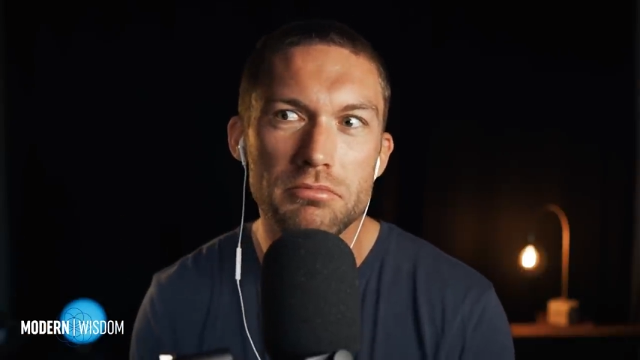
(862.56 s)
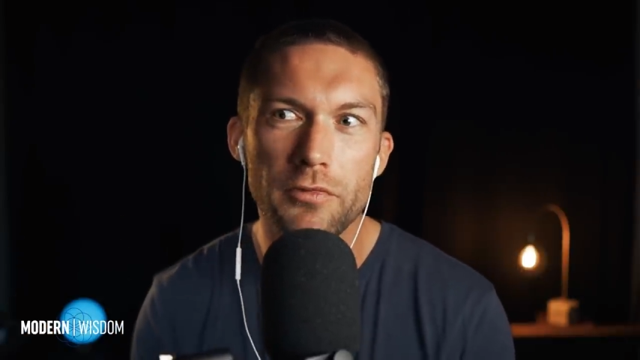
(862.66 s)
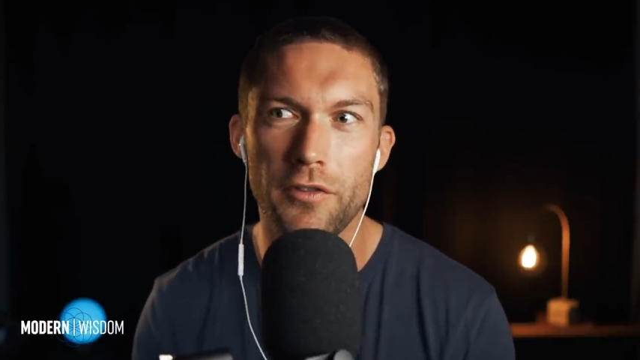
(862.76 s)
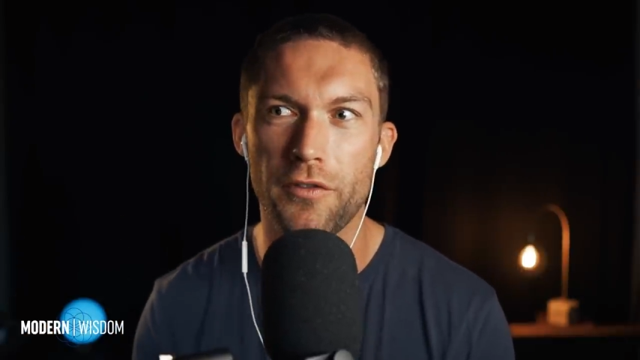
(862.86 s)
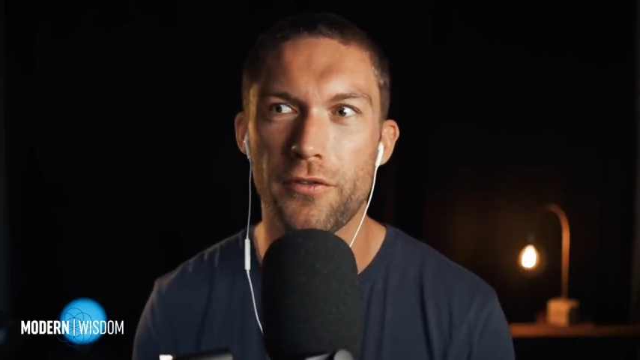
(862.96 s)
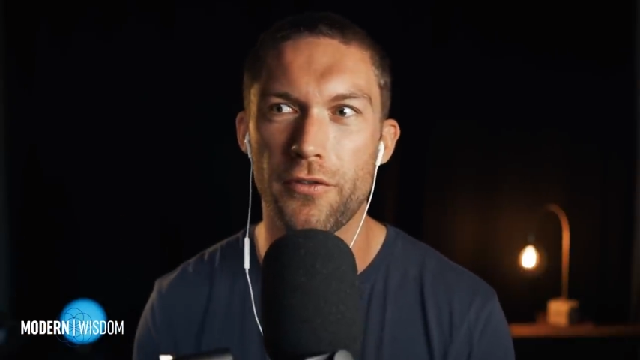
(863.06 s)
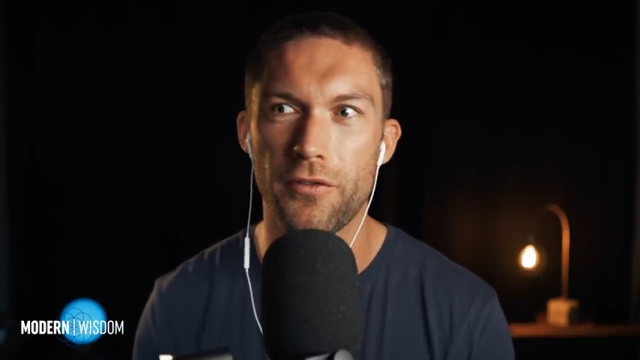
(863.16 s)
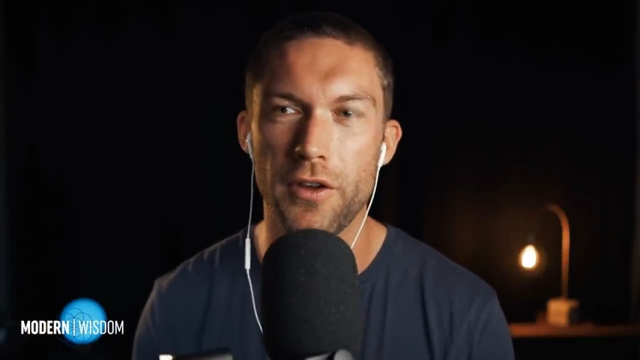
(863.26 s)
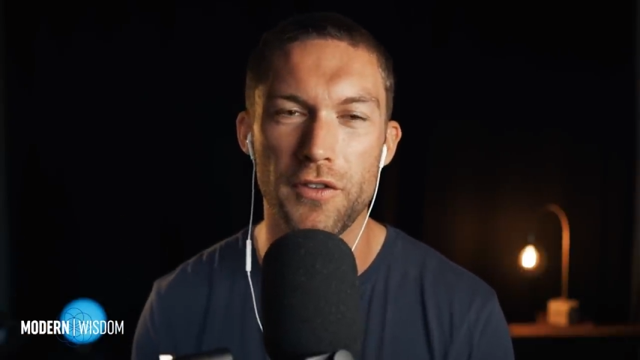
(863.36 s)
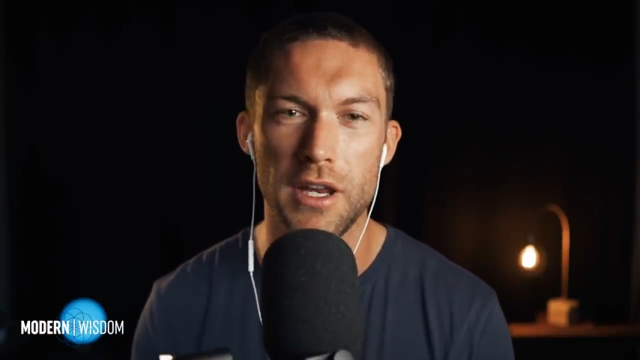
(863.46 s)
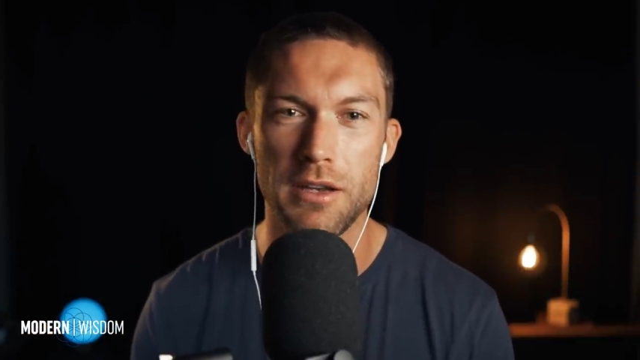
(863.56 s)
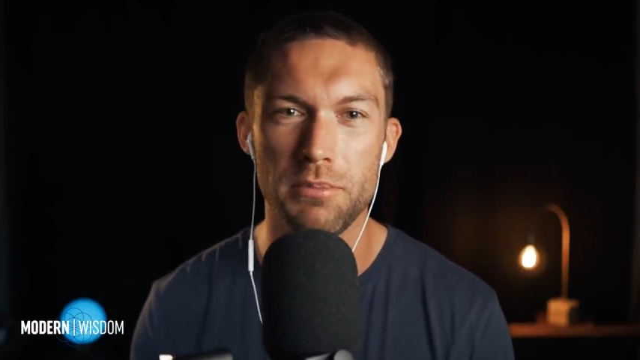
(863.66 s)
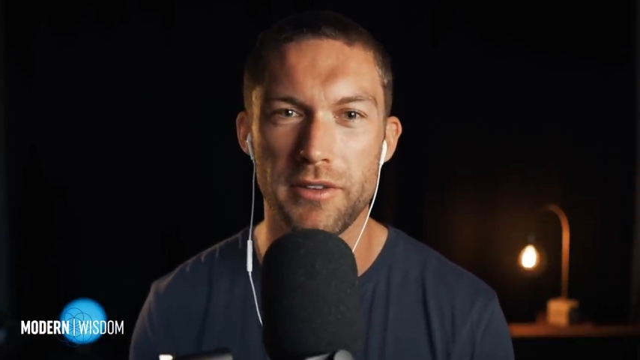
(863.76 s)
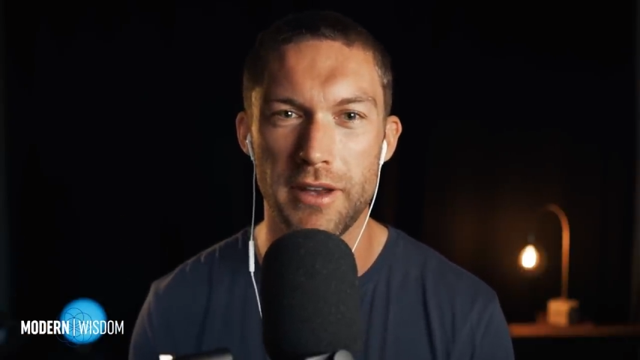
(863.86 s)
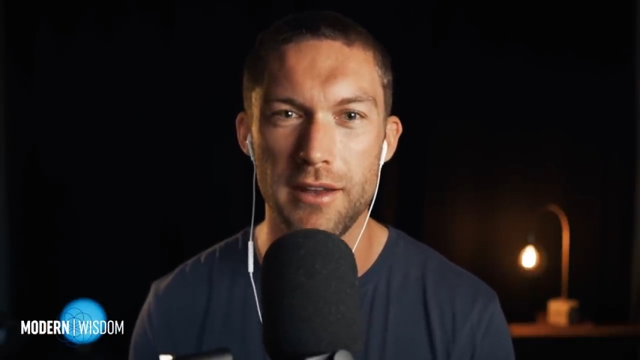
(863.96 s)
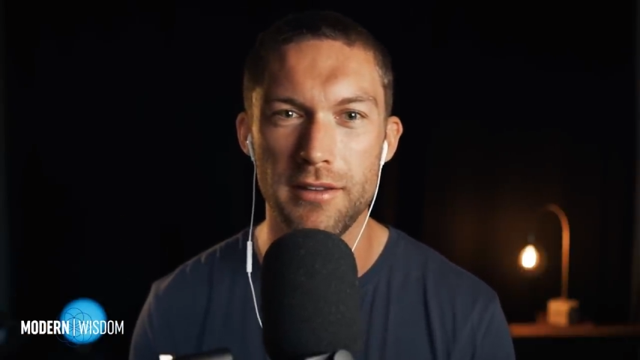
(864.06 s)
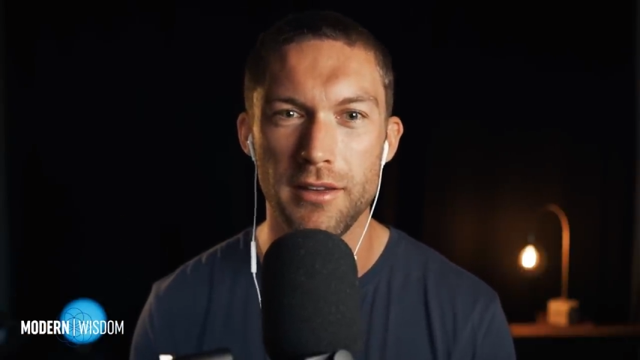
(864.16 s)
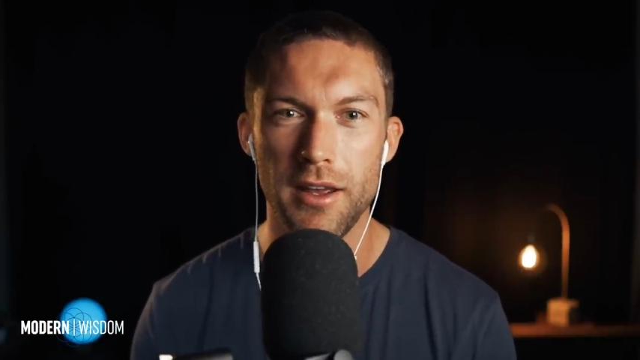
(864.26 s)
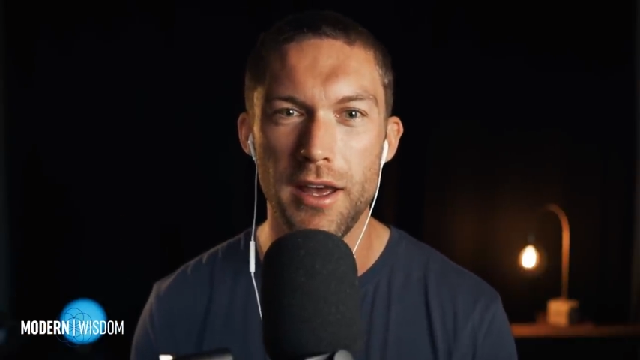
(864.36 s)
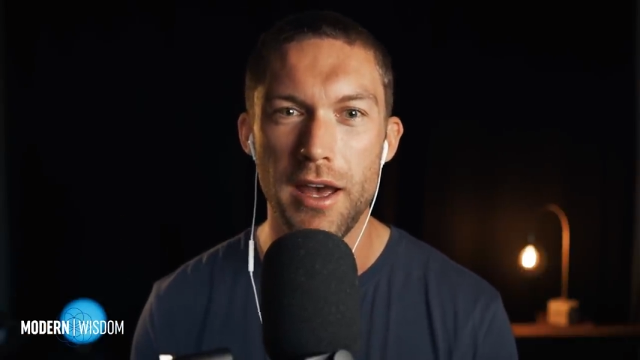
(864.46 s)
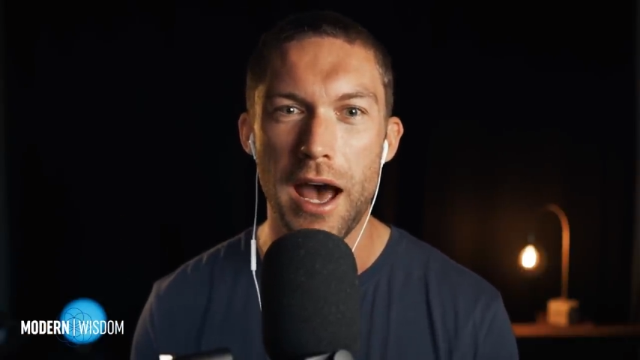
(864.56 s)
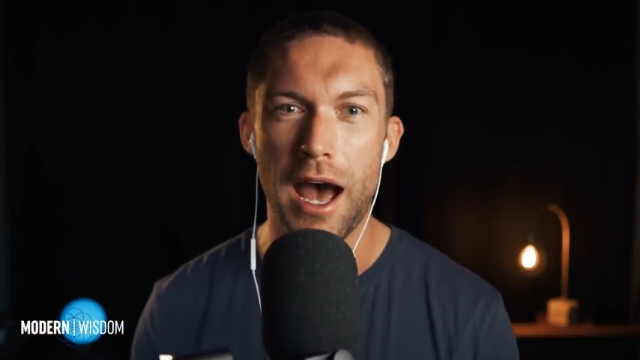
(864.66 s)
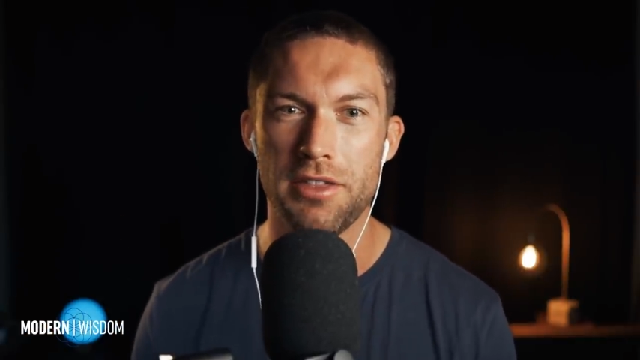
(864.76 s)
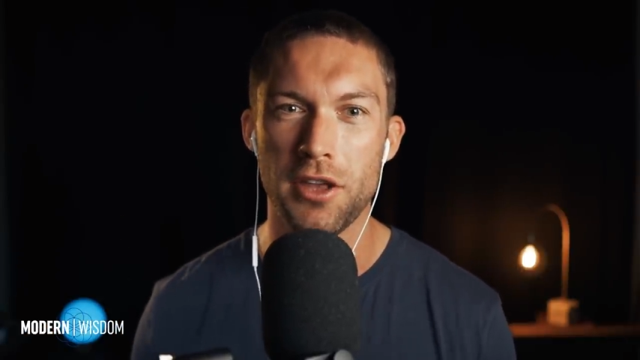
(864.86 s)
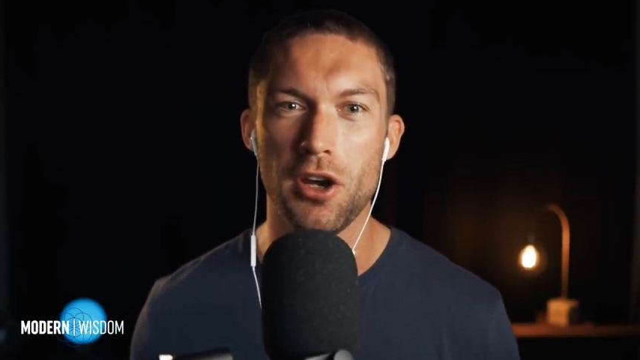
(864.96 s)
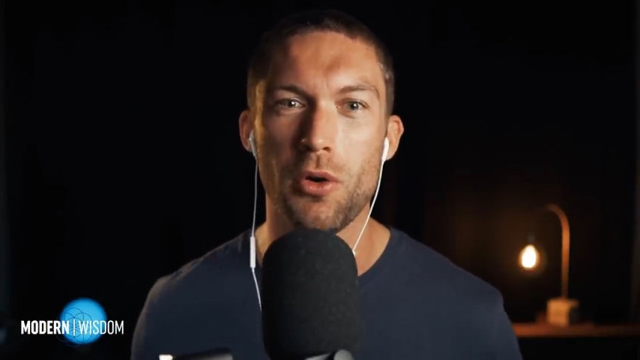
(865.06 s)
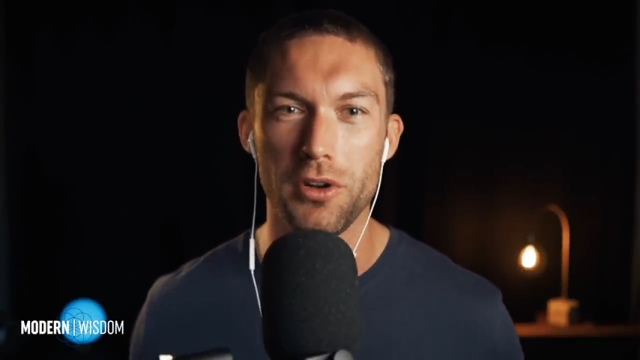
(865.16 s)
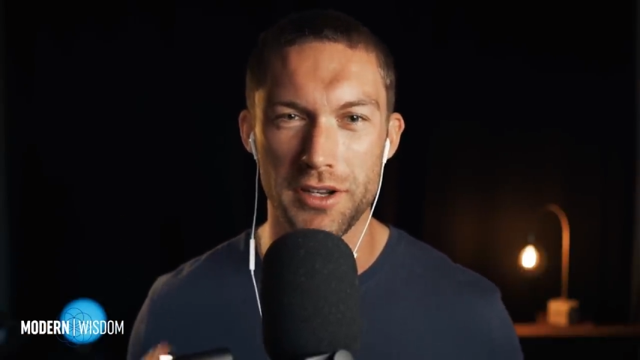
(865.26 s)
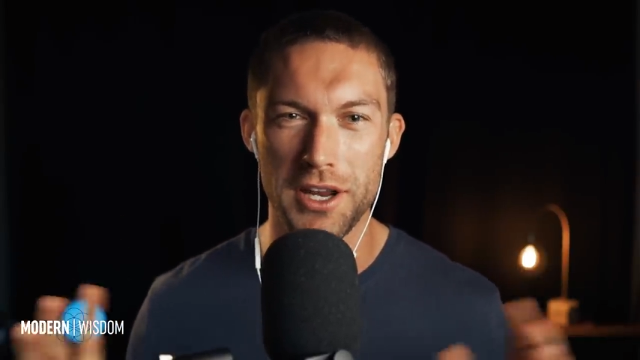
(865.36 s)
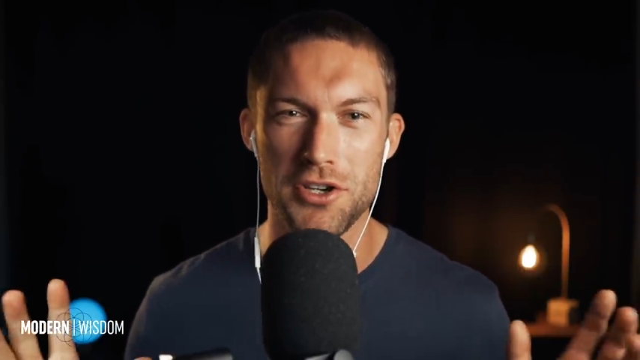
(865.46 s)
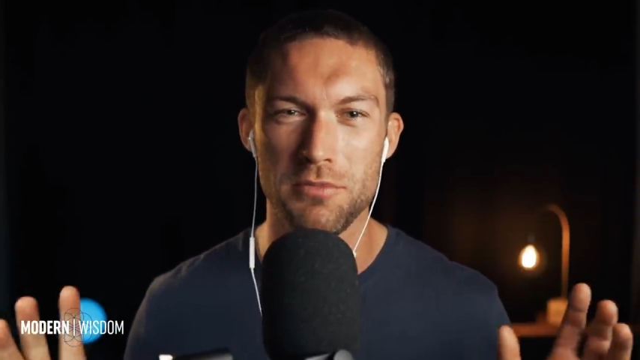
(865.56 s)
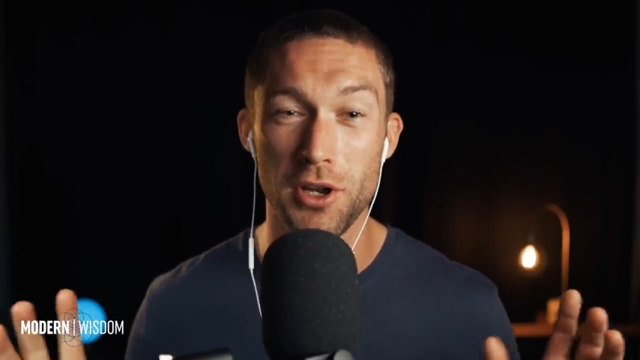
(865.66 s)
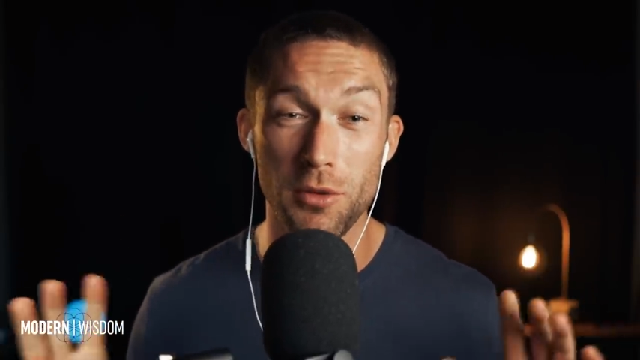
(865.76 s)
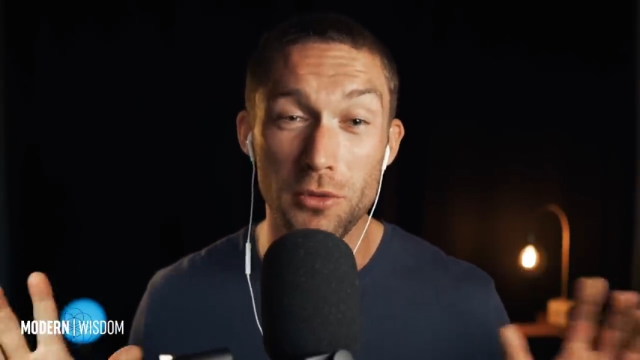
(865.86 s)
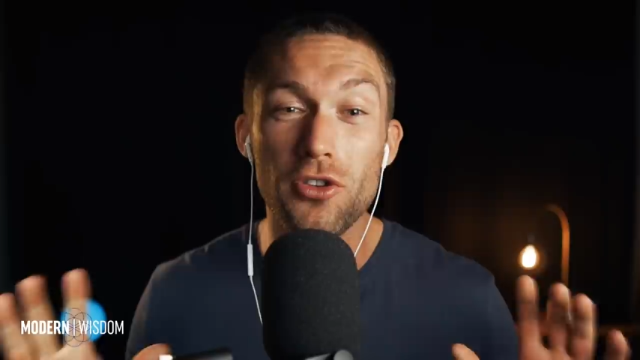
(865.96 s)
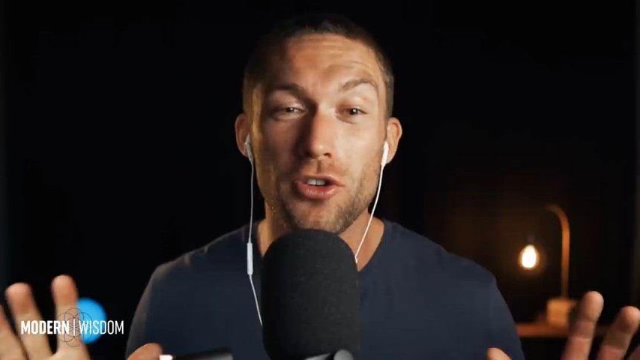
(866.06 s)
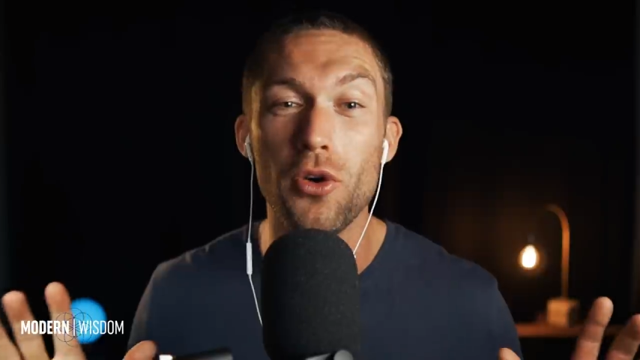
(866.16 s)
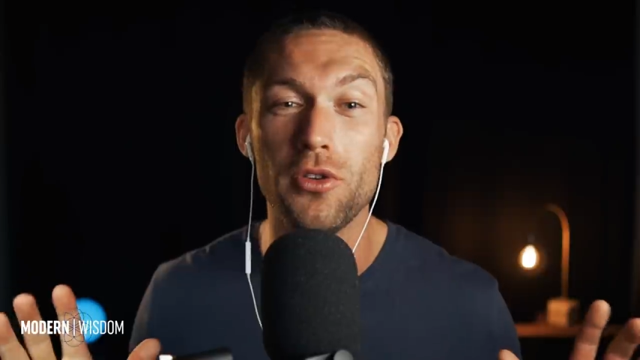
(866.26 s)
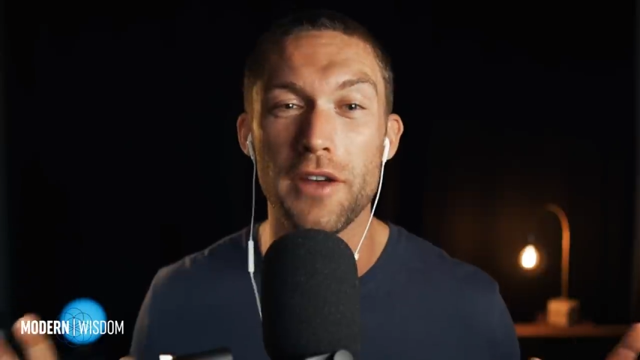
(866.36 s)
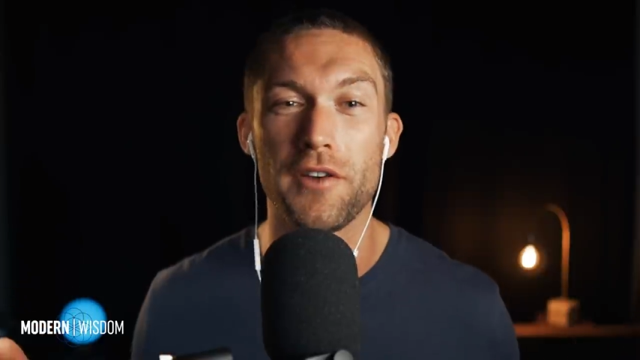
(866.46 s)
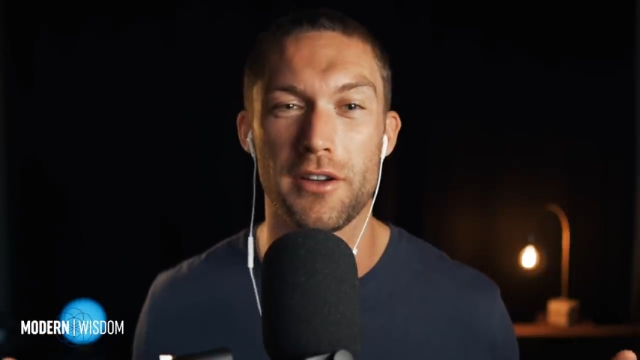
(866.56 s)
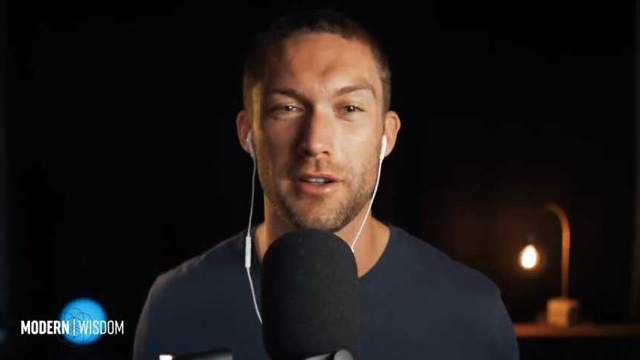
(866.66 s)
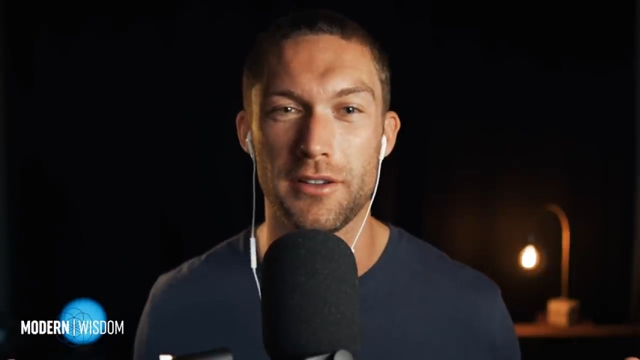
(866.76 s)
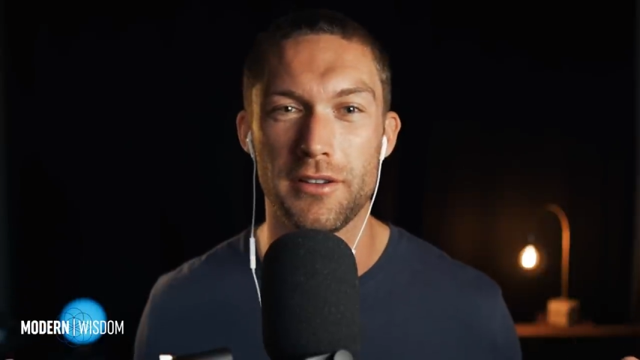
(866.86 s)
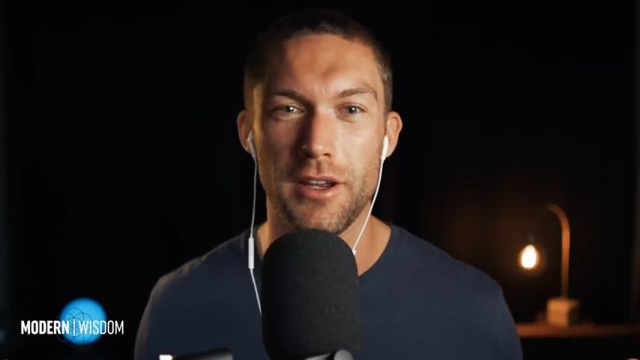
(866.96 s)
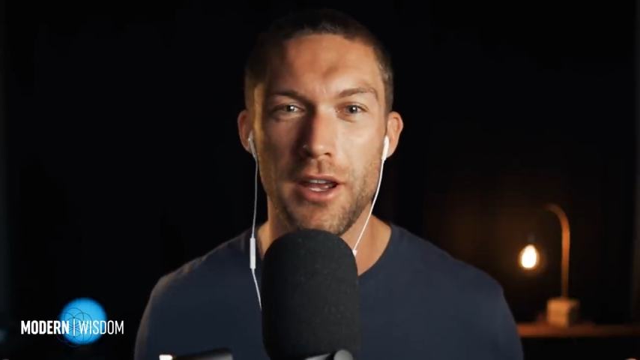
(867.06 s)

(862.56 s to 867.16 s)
15%, I think coordination becomes so difficult